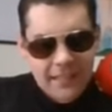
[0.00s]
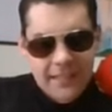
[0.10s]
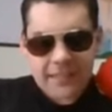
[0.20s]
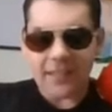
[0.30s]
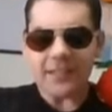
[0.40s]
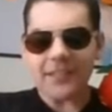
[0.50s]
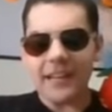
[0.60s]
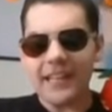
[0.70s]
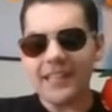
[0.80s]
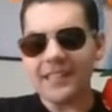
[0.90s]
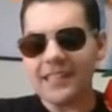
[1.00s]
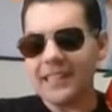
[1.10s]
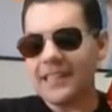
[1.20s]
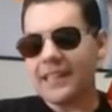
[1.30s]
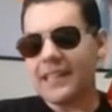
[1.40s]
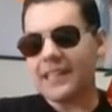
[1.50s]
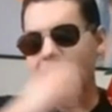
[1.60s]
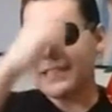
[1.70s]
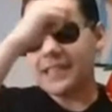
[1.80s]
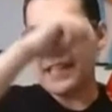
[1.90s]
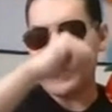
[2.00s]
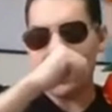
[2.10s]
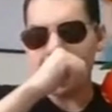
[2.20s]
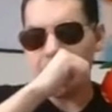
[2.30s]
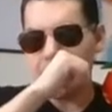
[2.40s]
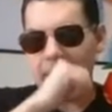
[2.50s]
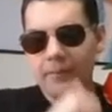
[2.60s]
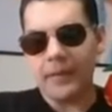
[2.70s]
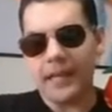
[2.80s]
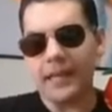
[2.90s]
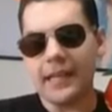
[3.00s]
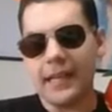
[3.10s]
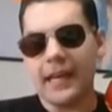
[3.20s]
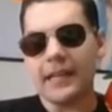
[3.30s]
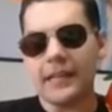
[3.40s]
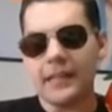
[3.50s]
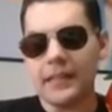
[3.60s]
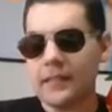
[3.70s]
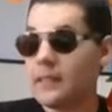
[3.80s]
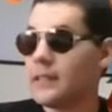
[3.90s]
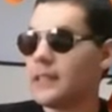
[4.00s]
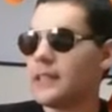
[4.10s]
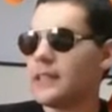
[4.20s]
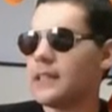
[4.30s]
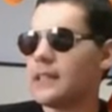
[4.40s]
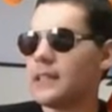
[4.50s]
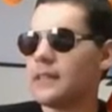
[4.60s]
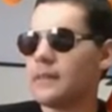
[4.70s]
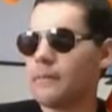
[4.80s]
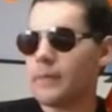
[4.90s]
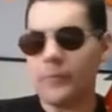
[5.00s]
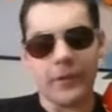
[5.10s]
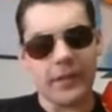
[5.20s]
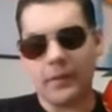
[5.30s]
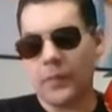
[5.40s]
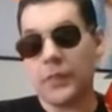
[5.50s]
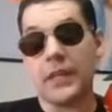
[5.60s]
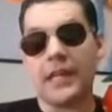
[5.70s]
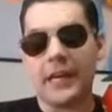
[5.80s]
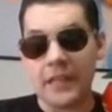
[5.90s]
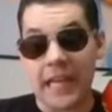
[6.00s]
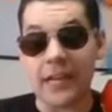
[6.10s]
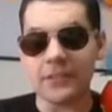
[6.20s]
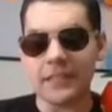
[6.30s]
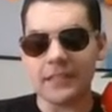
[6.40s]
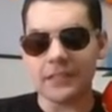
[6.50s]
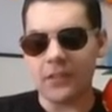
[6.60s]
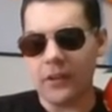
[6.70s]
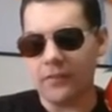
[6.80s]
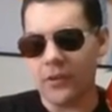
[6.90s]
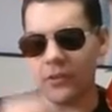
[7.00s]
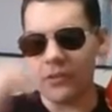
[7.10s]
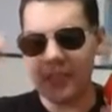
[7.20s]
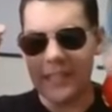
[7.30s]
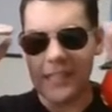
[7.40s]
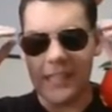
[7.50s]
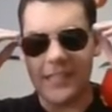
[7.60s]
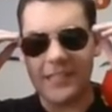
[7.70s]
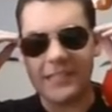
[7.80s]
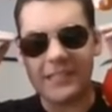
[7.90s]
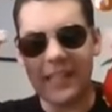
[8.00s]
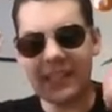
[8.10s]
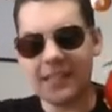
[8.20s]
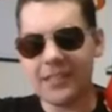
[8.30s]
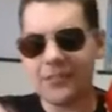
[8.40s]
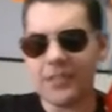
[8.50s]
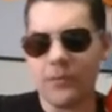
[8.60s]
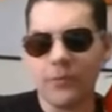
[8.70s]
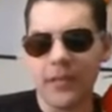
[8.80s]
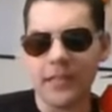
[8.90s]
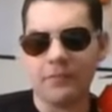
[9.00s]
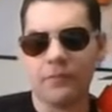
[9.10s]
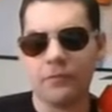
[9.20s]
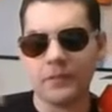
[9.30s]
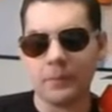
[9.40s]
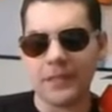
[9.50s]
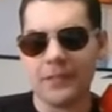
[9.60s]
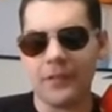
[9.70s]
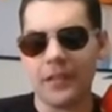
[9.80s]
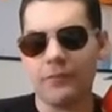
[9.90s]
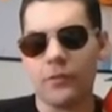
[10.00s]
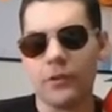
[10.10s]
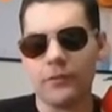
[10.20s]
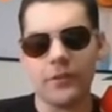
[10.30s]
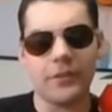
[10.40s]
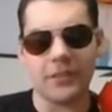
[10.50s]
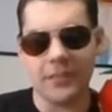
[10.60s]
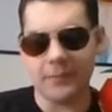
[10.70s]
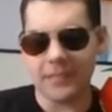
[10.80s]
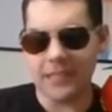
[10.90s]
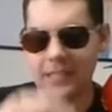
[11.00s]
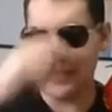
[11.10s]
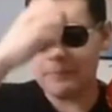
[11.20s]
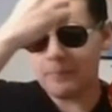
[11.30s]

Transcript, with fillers: Dr. L uh, is a guy who I met at uh, the one of the th- thousands of orientations. I think it was the one specifically for Fukushima City.